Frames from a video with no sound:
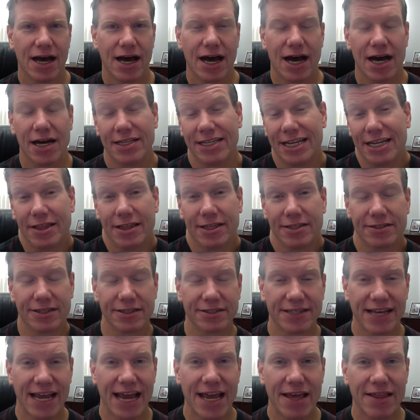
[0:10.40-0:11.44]
Uh, needless to
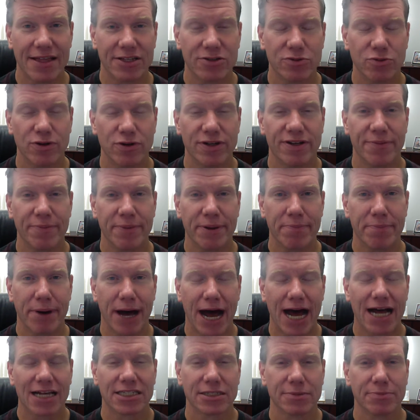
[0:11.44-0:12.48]
say, this wouldn't have been
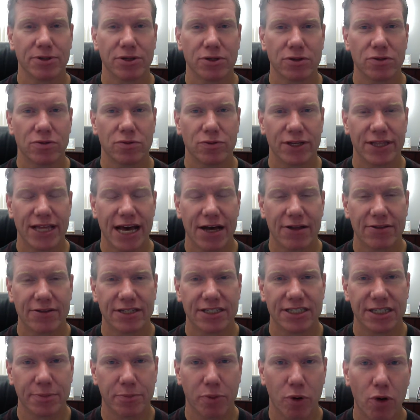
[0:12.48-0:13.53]
possible without the
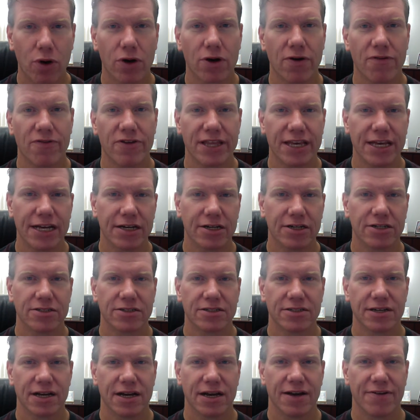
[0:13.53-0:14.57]
support over the
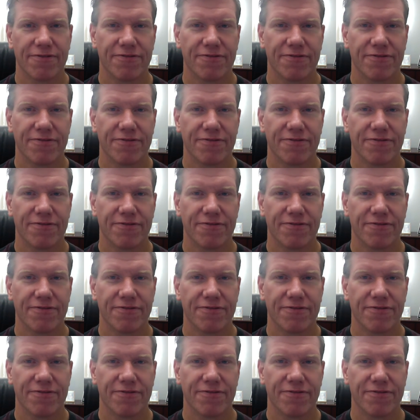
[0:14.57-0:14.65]
years uh,